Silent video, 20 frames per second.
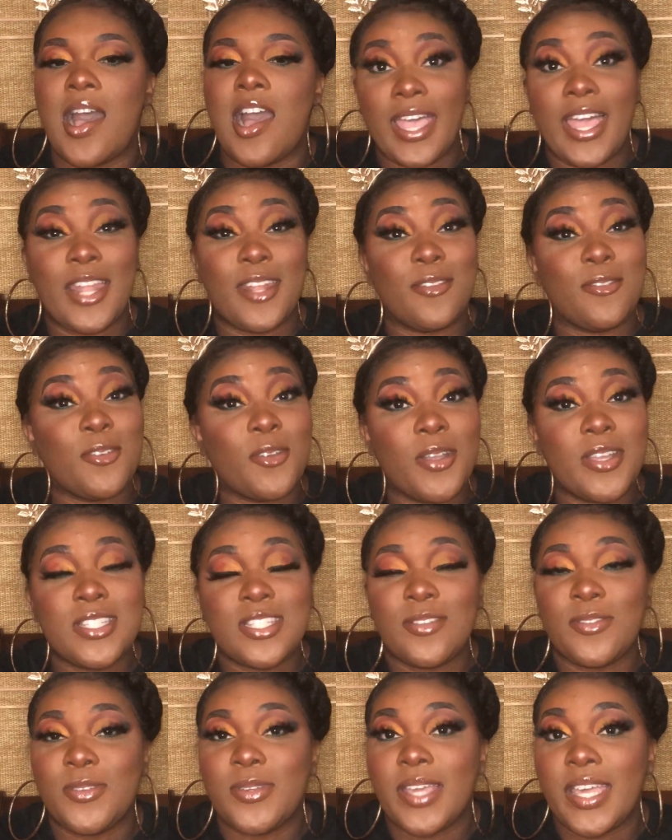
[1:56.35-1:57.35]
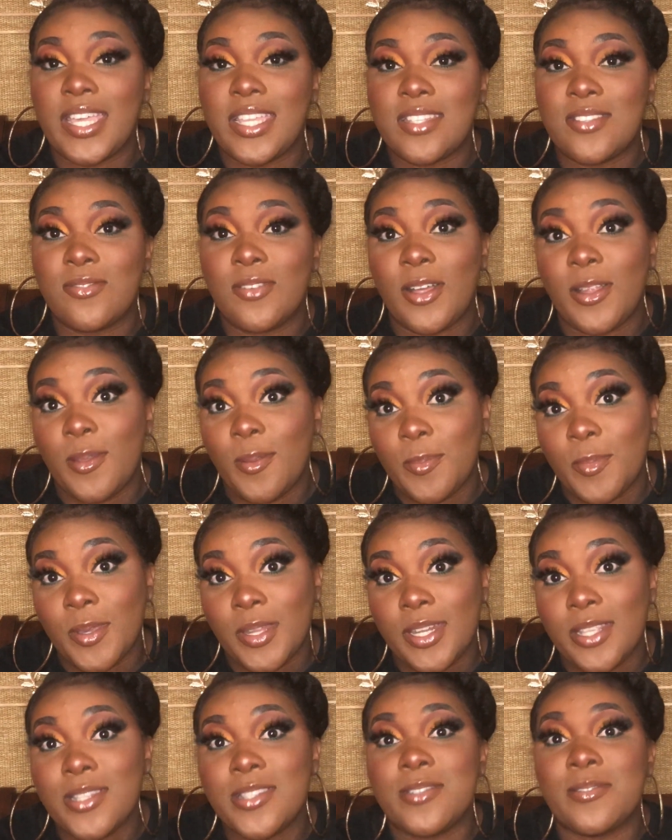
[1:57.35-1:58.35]
and of course if you guys followed me on
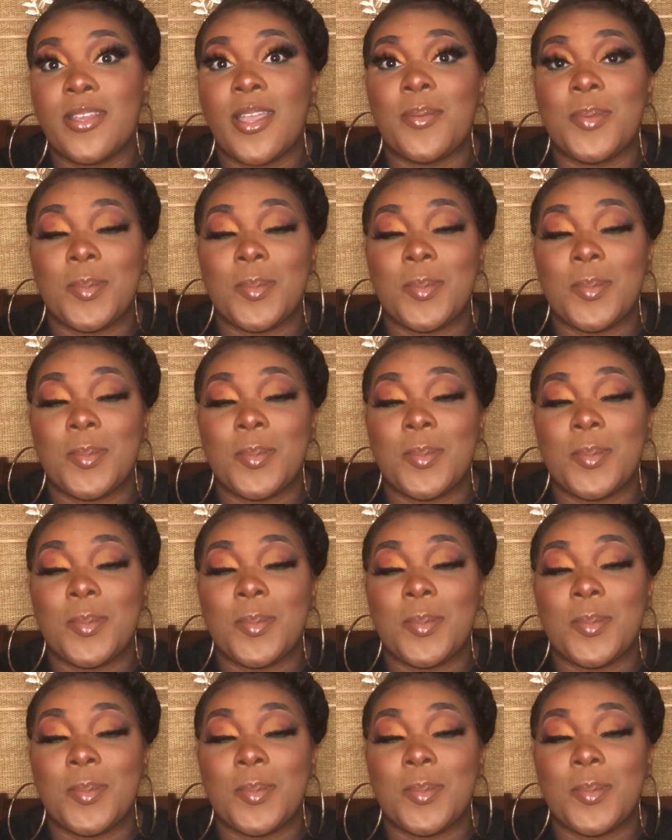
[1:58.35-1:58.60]
Instagram,